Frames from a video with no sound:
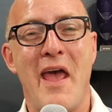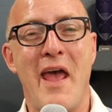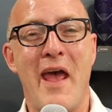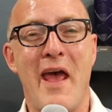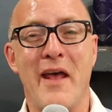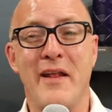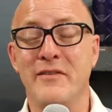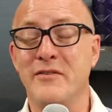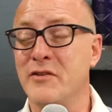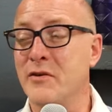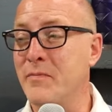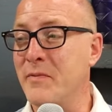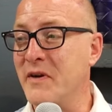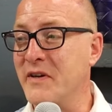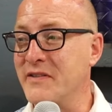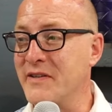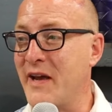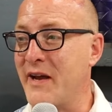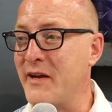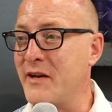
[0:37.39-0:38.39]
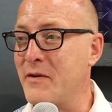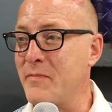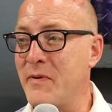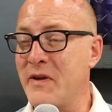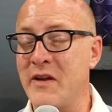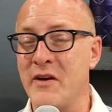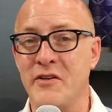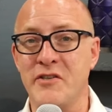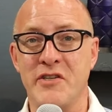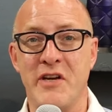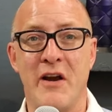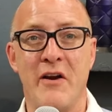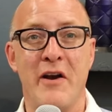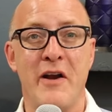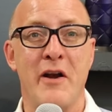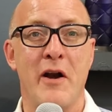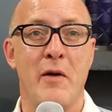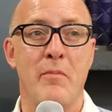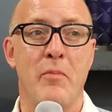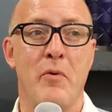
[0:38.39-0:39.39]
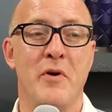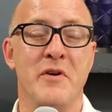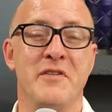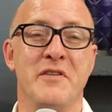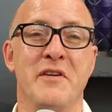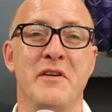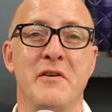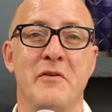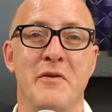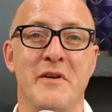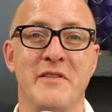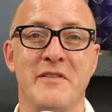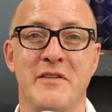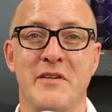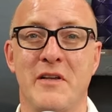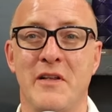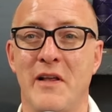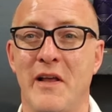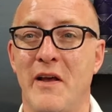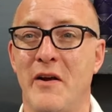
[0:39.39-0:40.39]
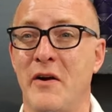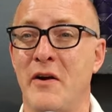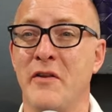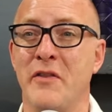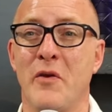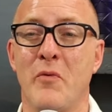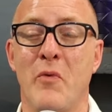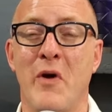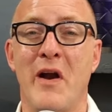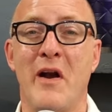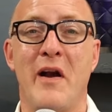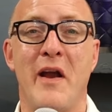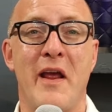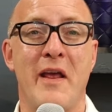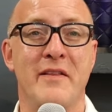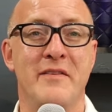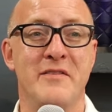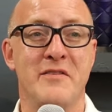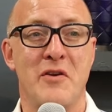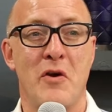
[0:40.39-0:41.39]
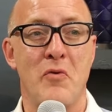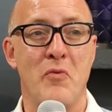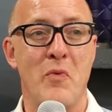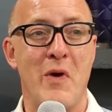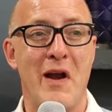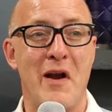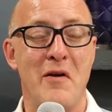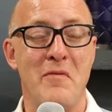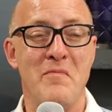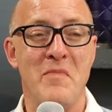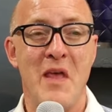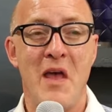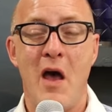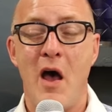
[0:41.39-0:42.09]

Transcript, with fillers: and super excited to be here sharing our porcelain, crystal, earthenware, and stoneware,